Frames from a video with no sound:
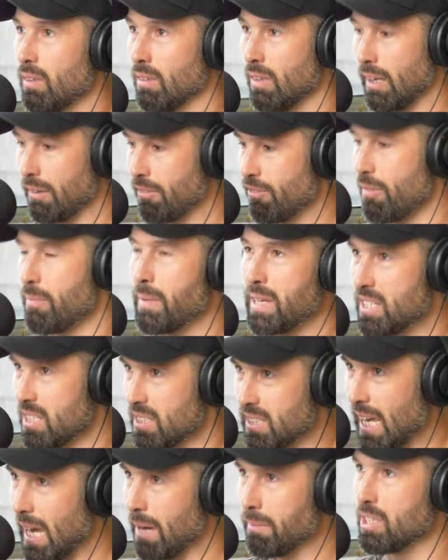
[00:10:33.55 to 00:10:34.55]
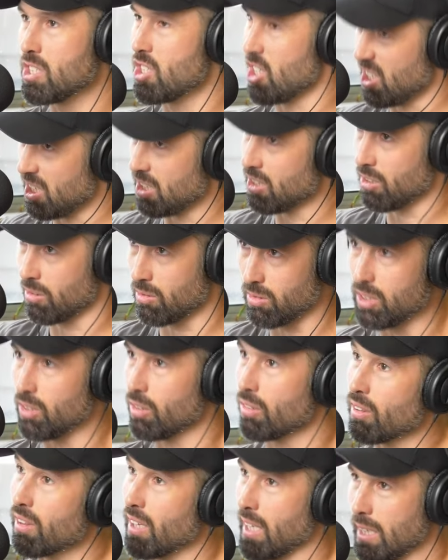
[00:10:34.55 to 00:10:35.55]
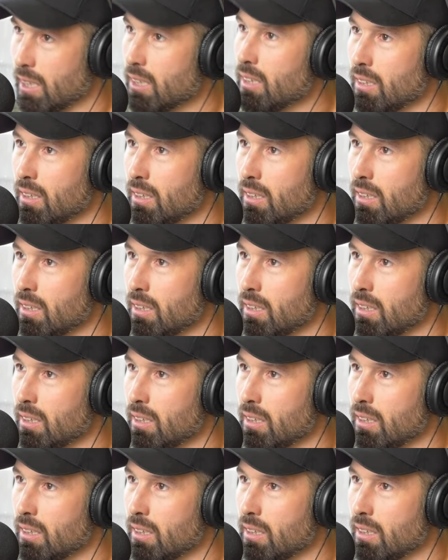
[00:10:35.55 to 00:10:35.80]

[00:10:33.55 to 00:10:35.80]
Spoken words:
Like fermented cabbage is a real thing.